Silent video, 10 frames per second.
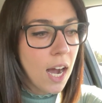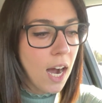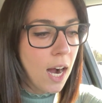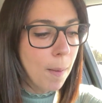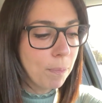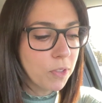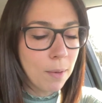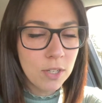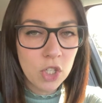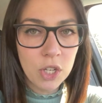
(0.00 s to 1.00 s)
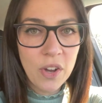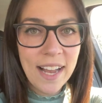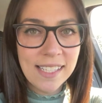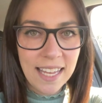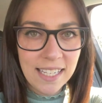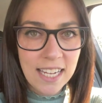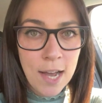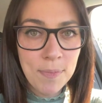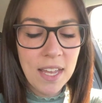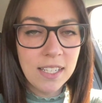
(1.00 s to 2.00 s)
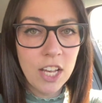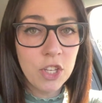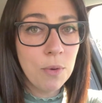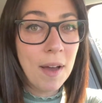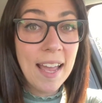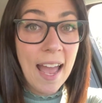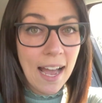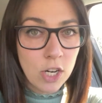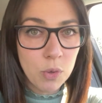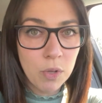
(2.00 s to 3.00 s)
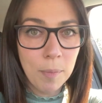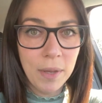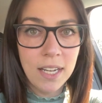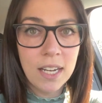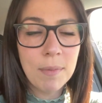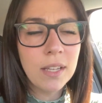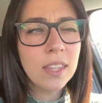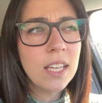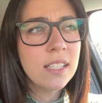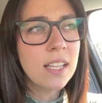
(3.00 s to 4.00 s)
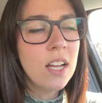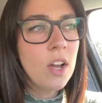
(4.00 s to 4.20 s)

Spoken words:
I'm going to show you guys in depth and tell you my actual opinion about these.